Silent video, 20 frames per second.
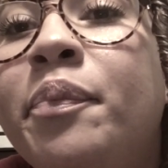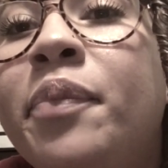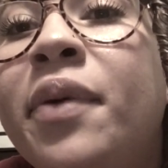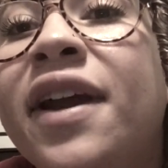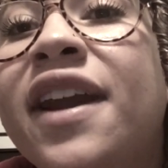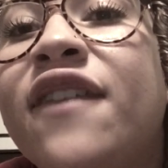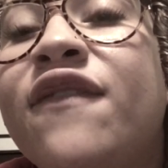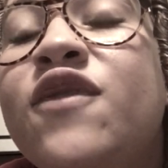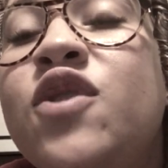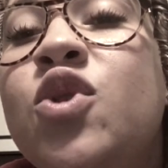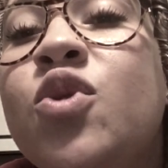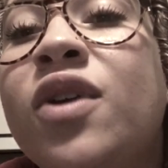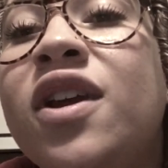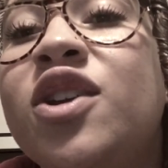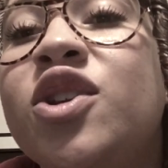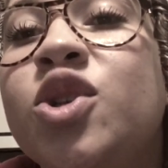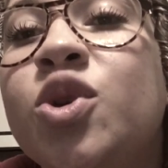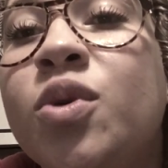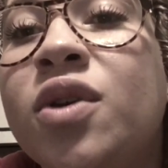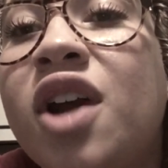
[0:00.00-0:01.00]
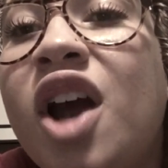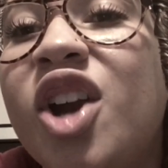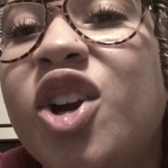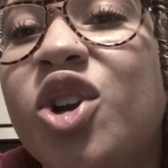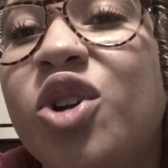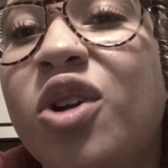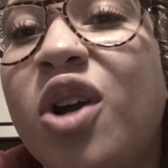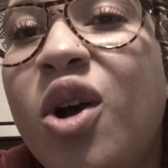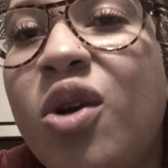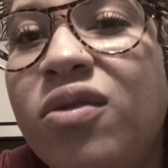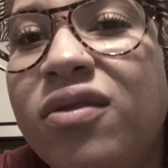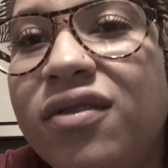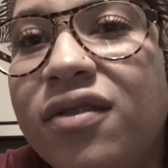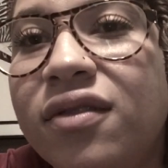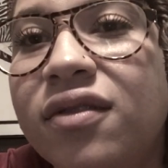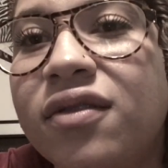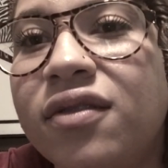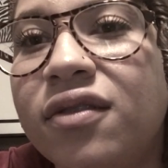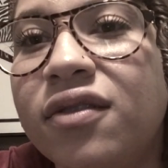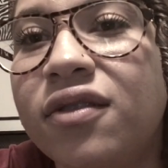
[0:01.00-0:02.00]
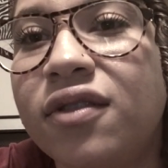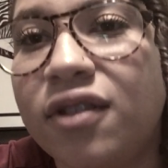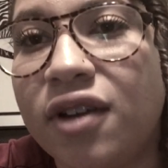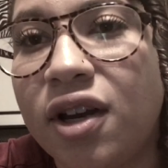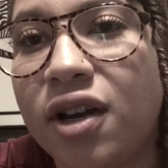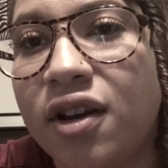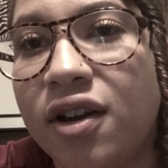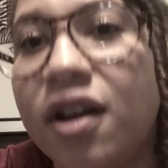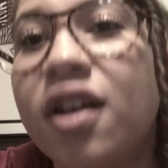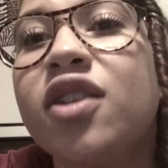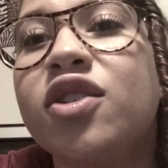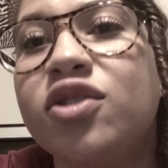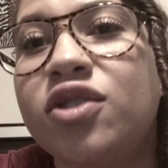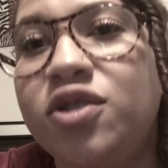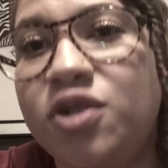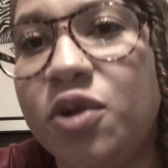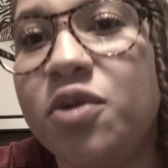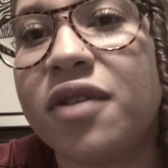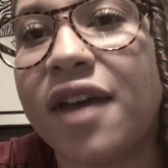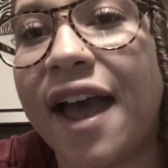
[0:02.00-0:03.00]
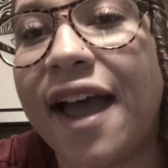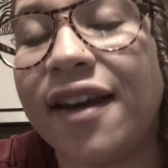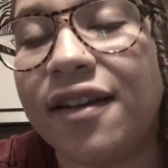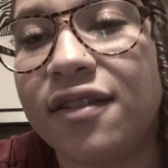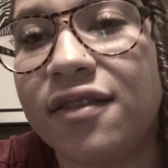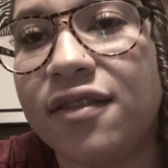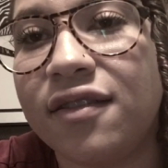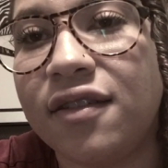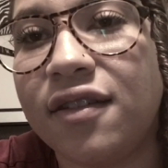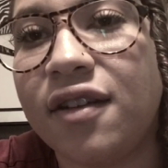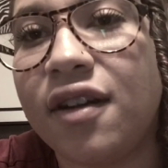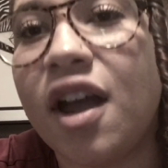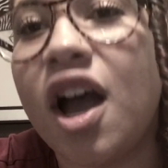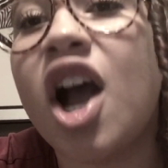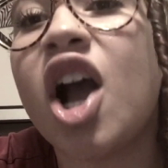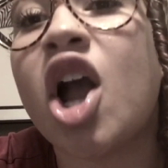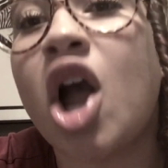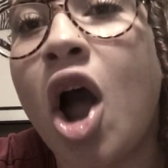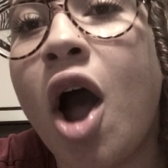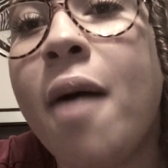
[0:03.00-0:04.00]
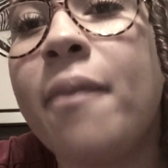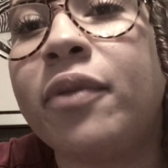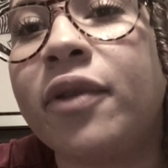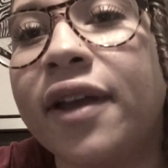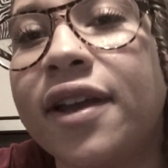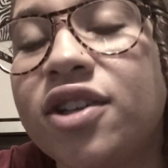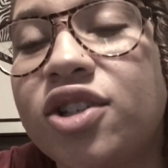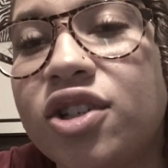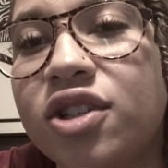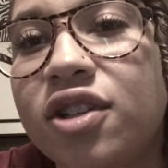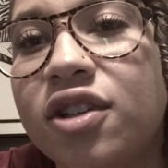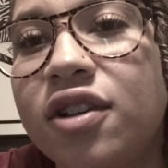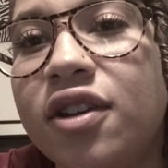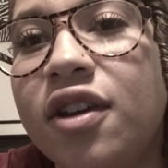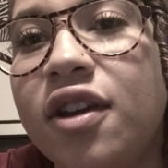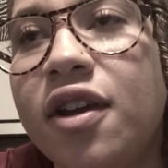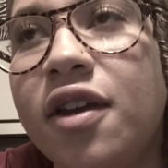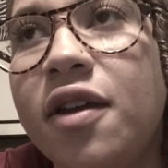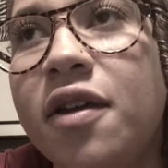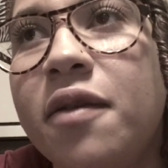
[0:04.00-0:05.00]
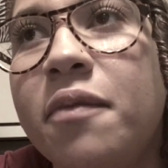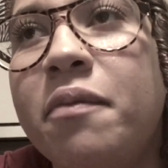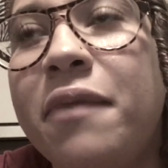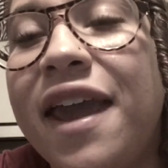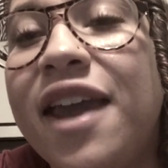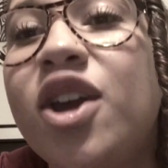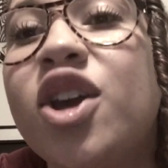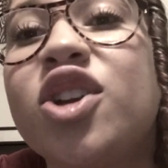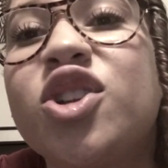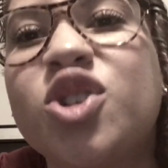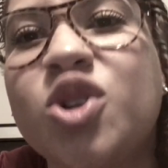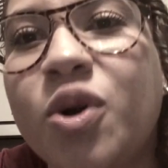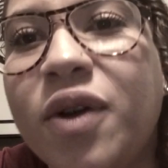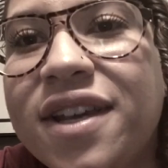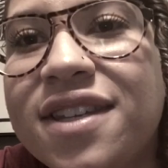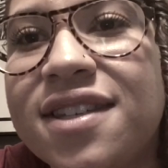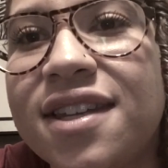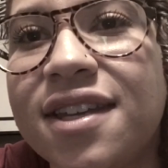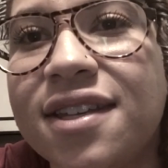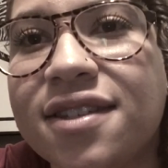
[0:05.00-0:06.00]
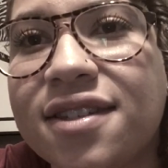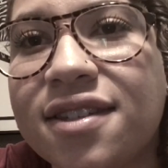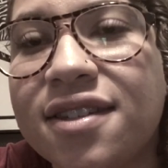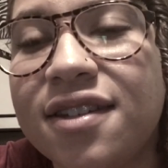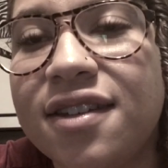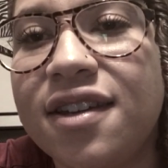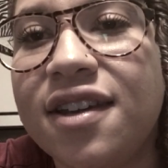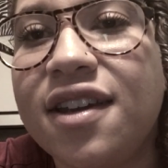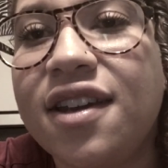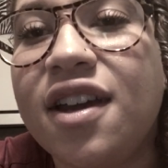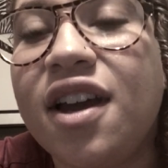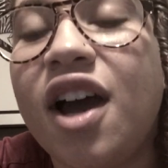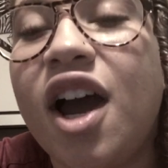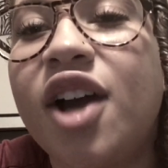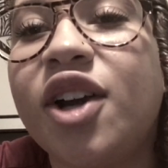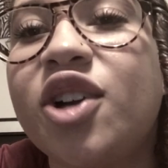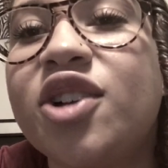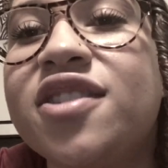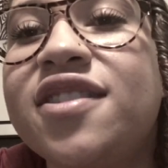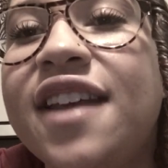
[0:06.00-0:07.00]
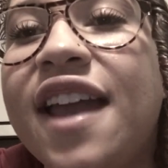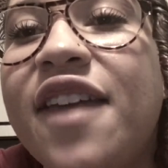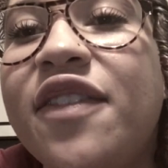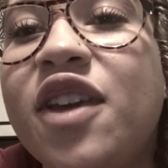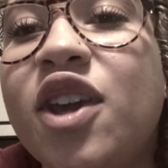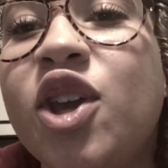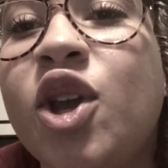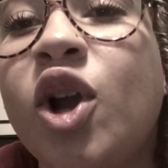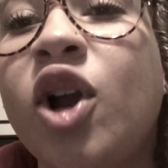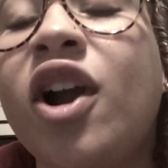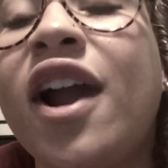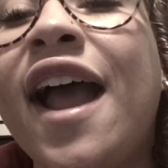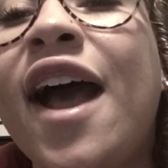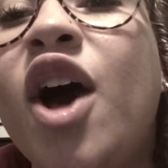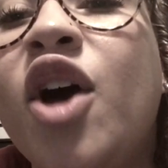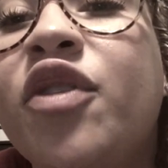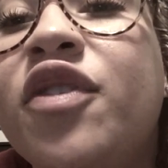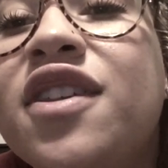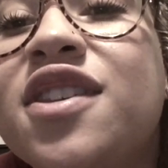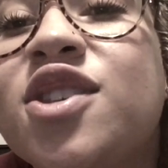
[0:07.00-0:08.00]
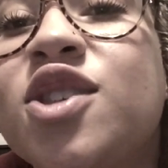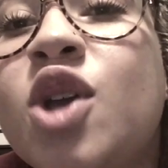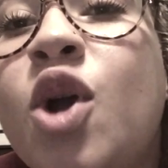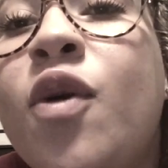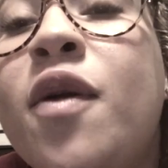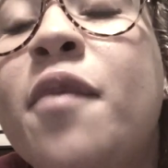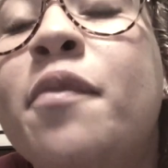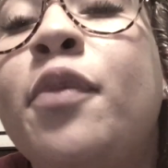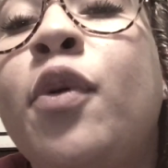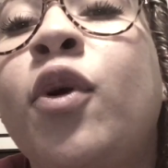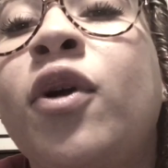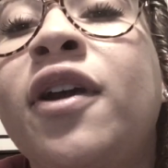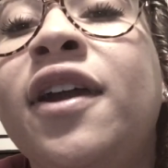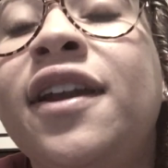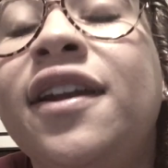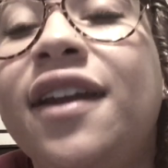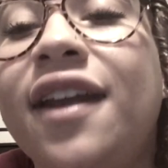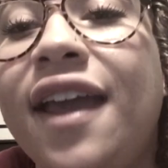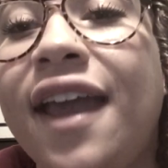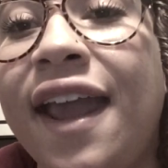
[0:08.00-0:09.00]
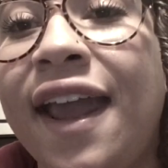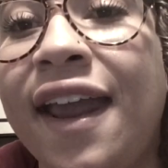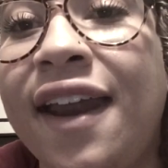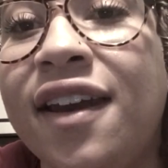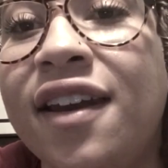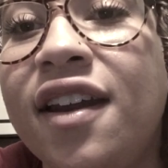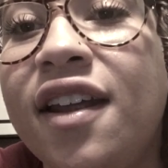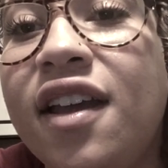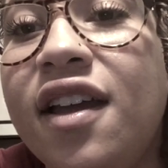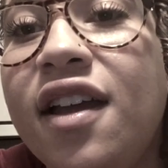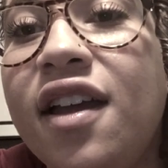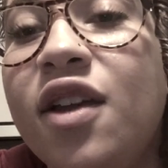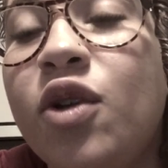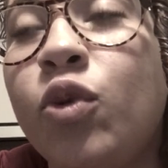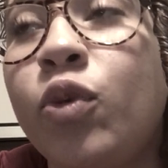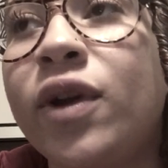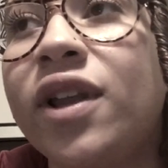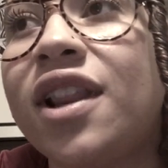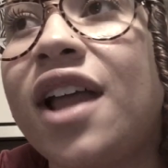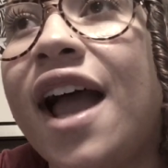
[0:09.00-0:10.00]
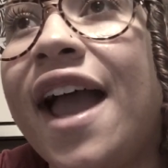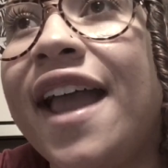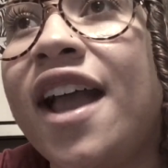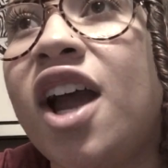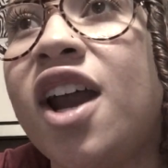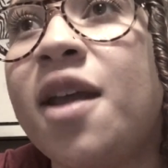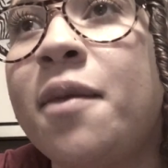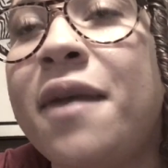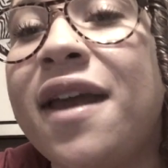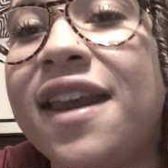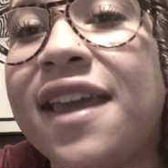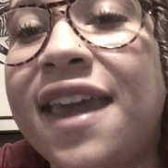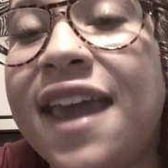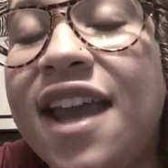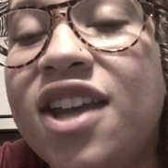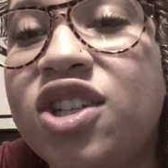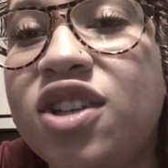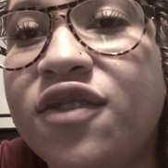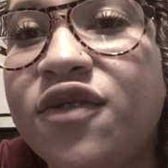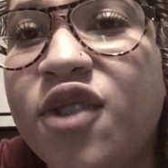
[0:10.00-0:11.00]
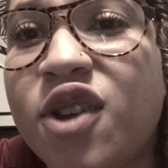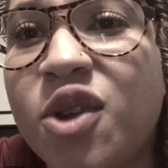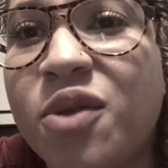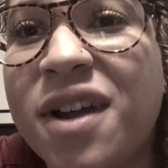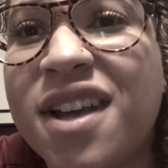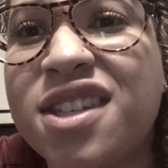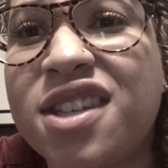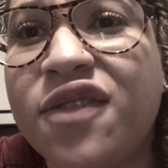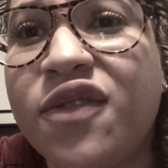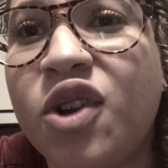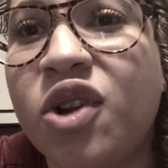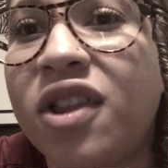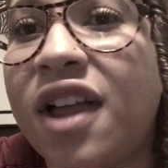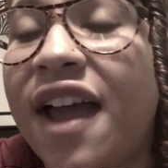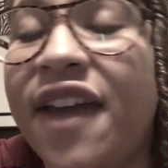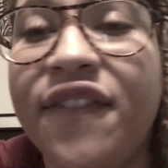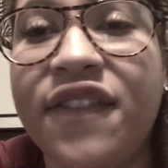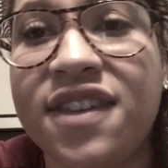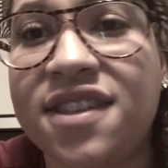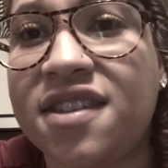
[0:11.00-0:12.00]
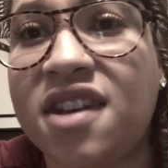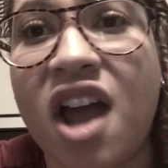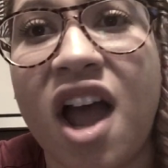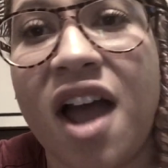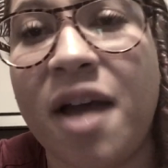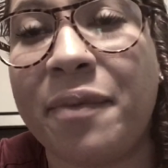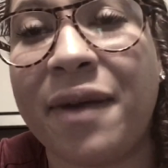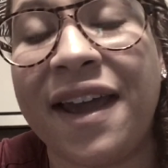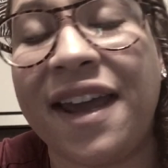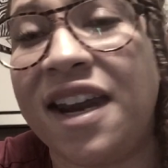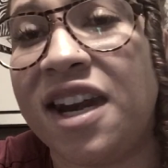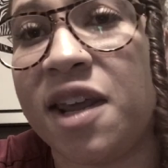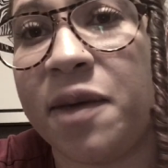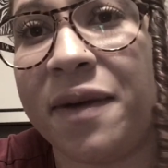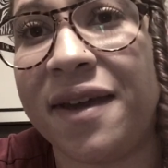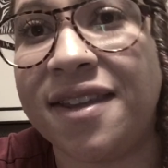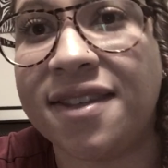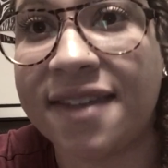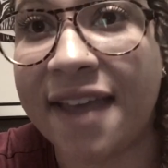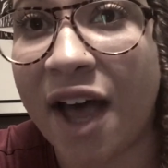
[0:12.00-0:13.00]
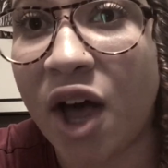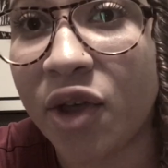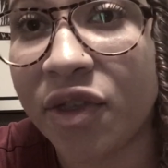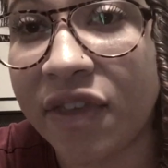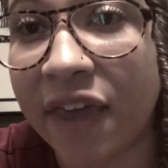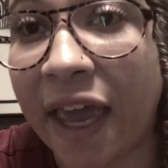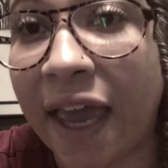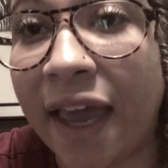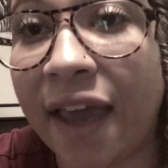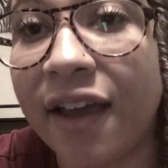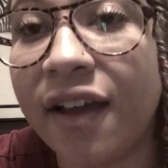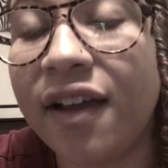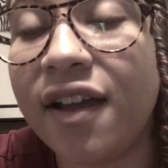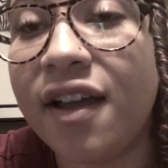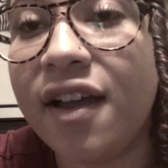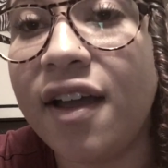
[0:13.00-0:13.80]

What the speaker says: but if you can do it on your own, do that. Accomplish. Make good choices. Understand that your health is so important, and relying on a medication for the rest of your life is not by any means healthy.